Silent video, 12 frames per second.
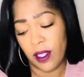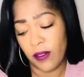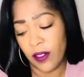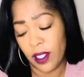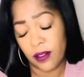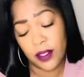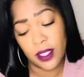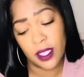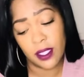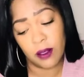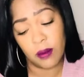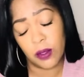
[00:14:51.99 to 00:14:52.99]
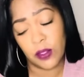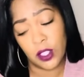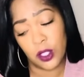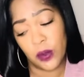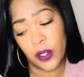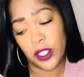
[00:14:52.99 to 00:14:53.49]
even give and take to both
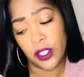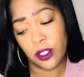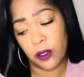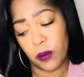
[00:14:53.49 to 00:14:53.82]
situations.